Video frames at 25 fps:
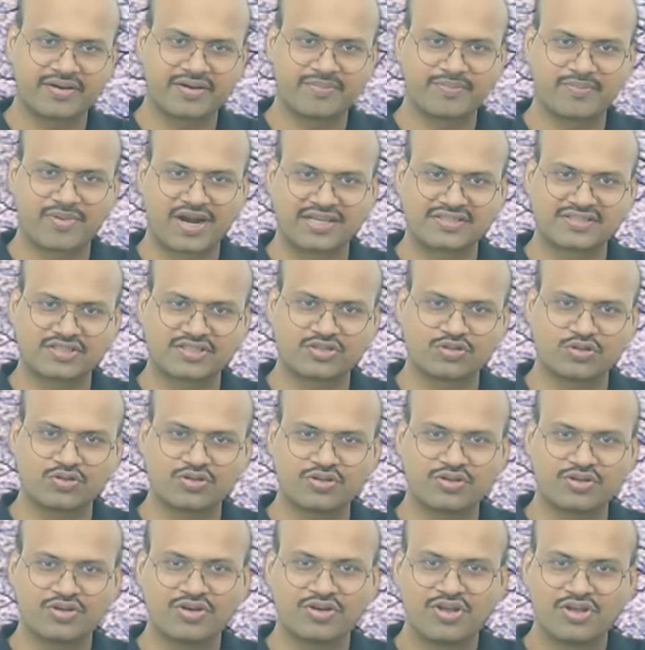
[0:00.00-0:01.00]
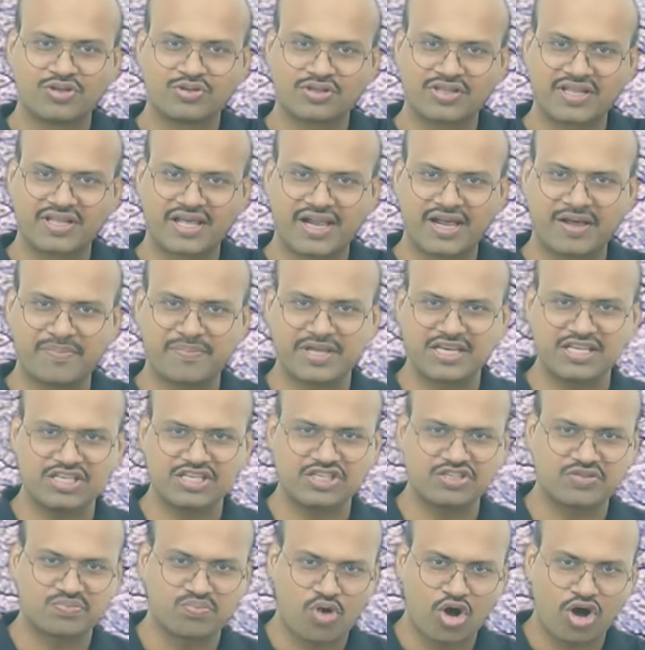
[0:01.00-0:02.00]
branches. So there are many
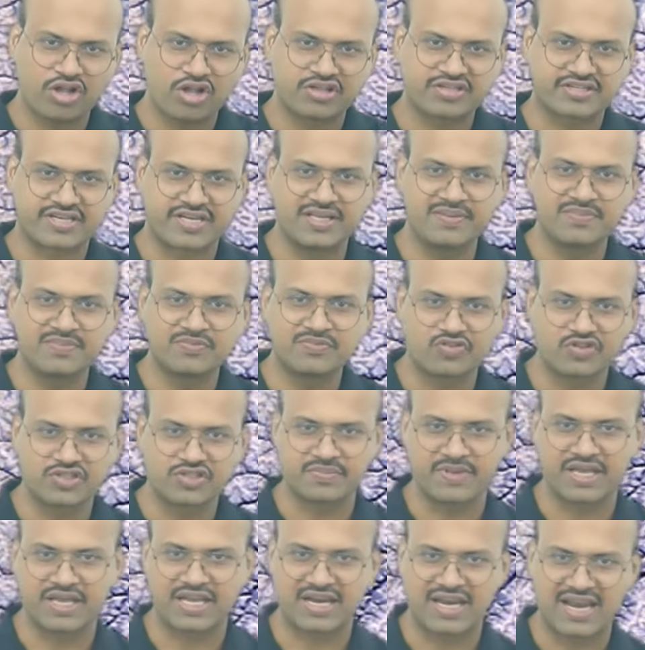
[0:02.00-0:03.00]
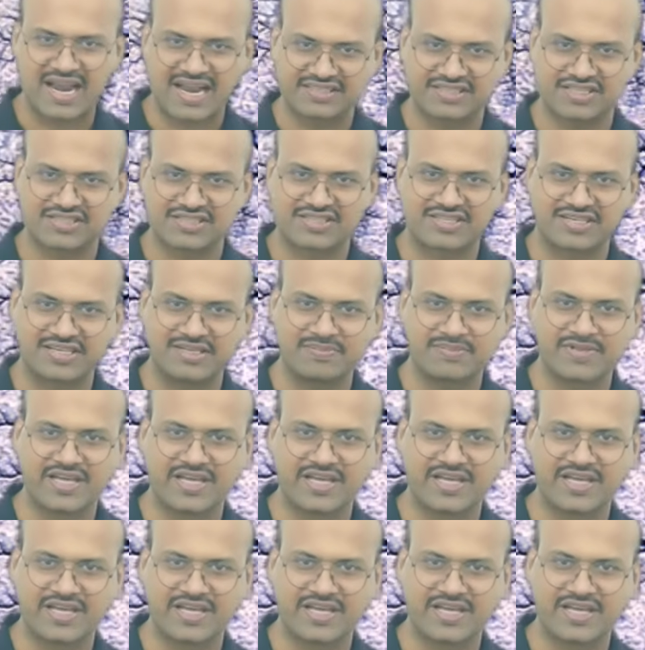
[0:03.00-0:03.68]
small streams which make larger stream,